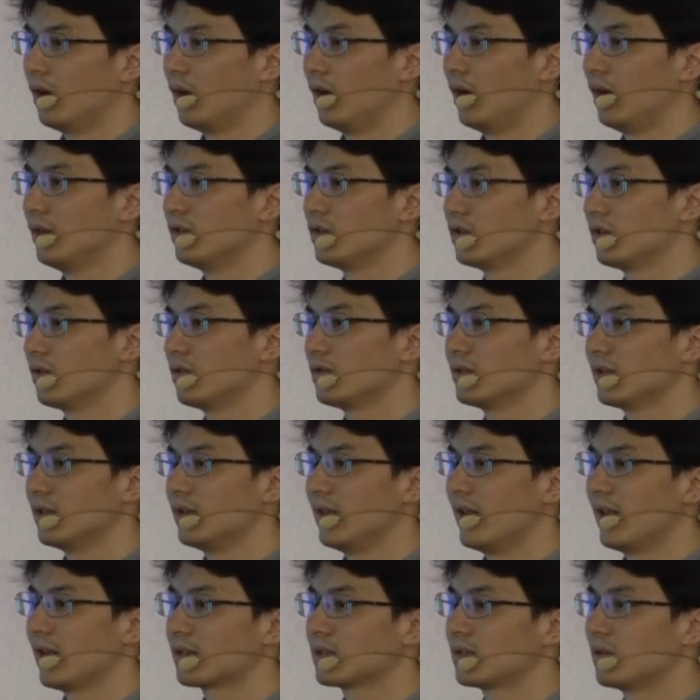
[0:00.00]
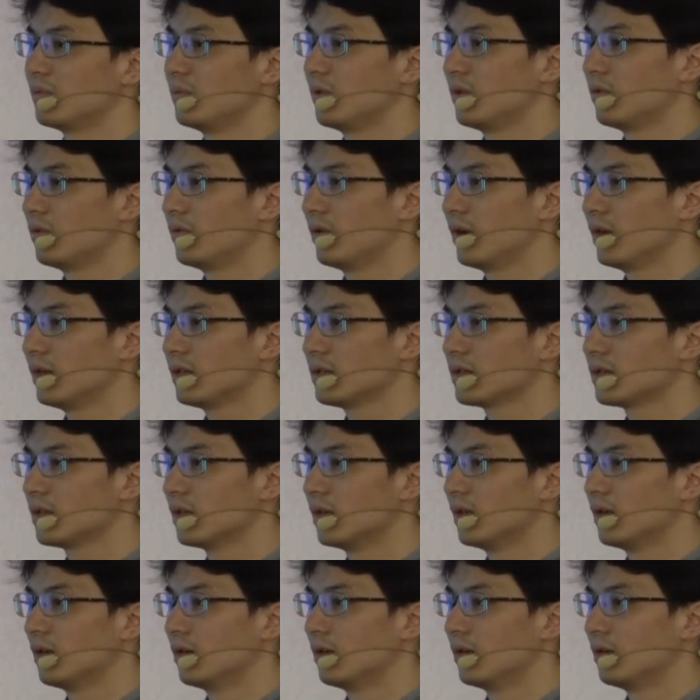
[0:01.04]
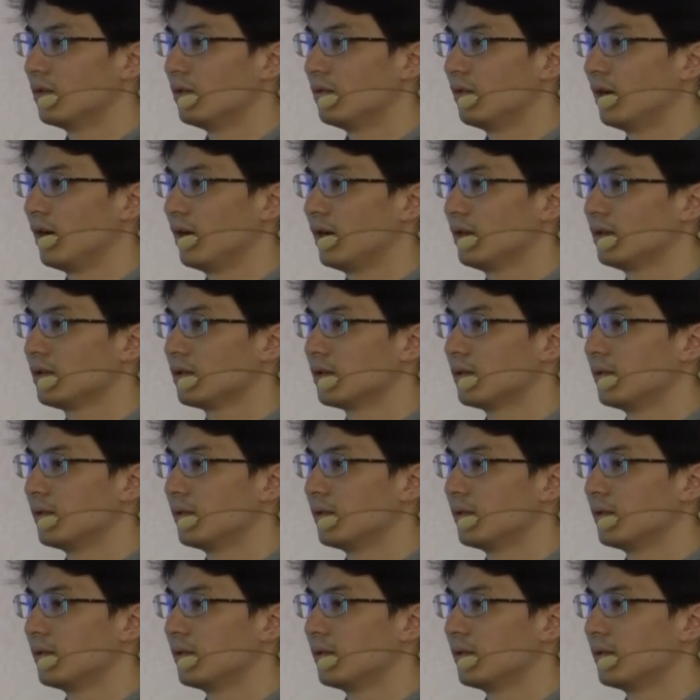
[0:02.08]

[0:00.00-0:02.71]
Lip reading: until the next period, right?